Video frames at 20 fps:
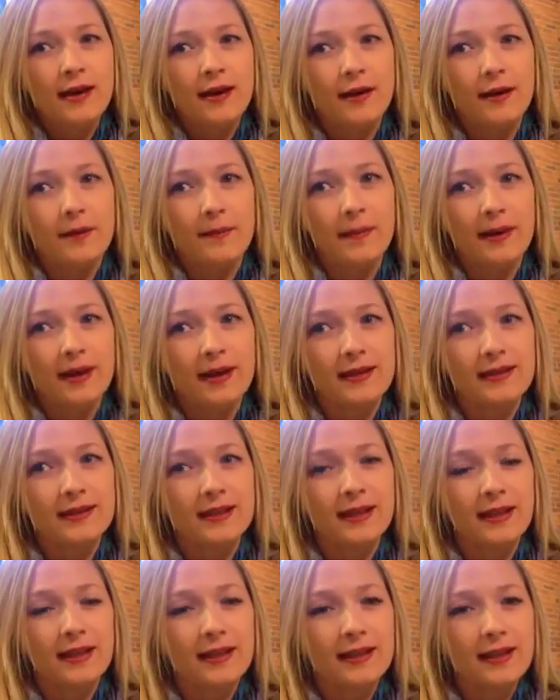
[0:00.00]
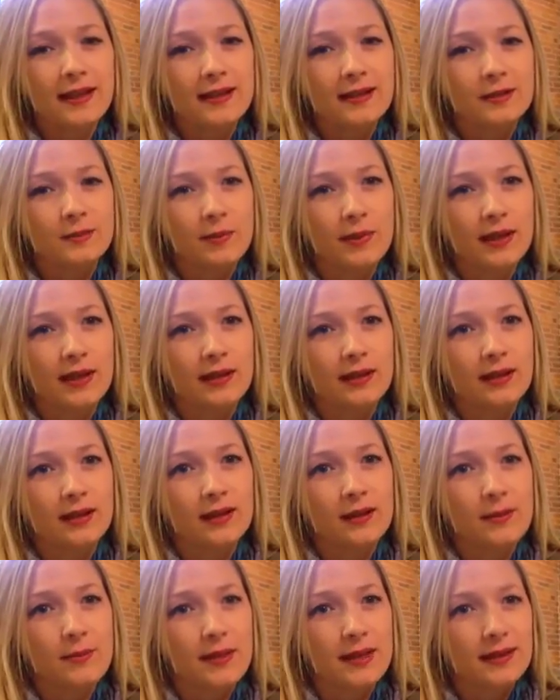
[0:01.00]
Um, and it has been
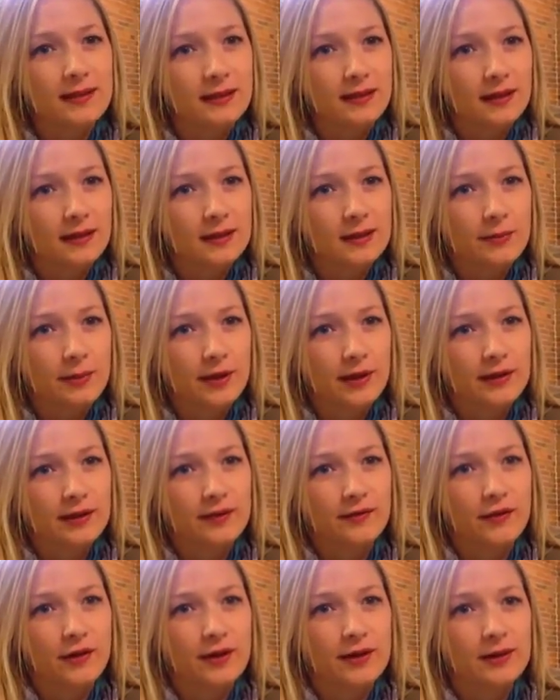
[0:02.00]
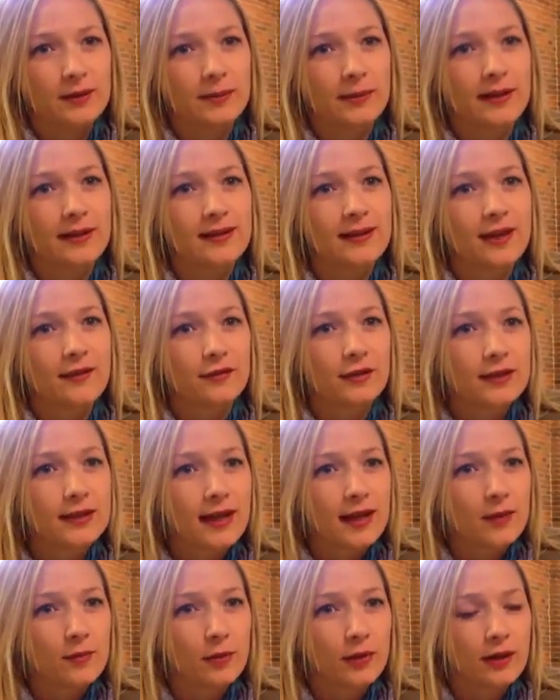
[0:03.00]
an amazing experience for us because every
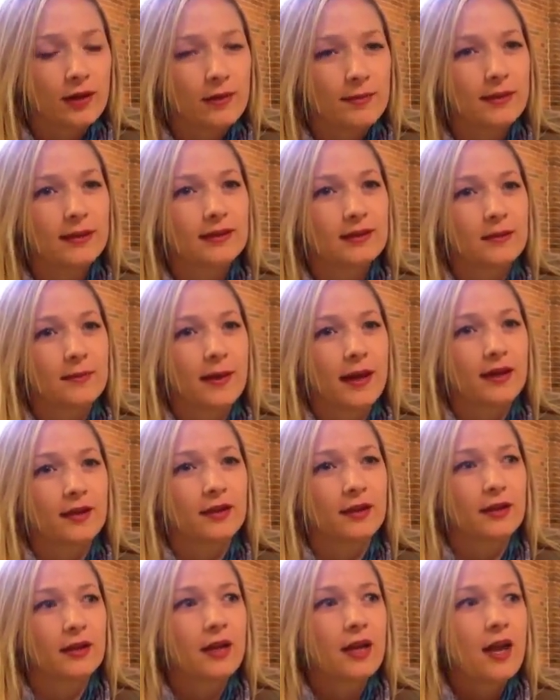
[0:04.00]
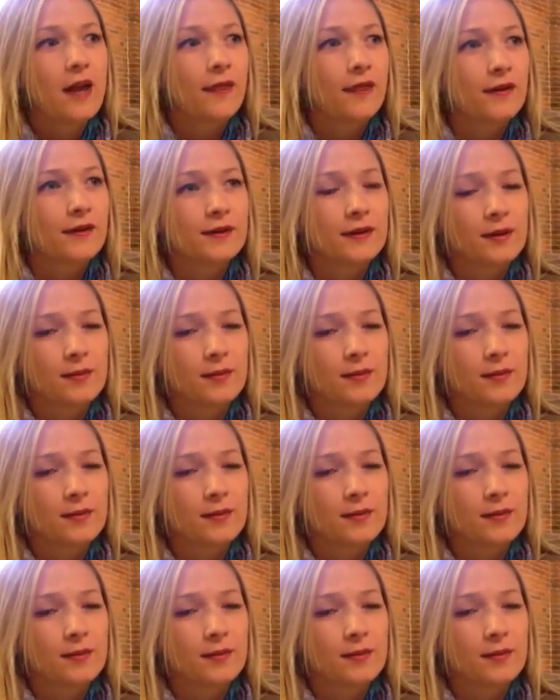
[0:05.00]
time we come into Matter, there's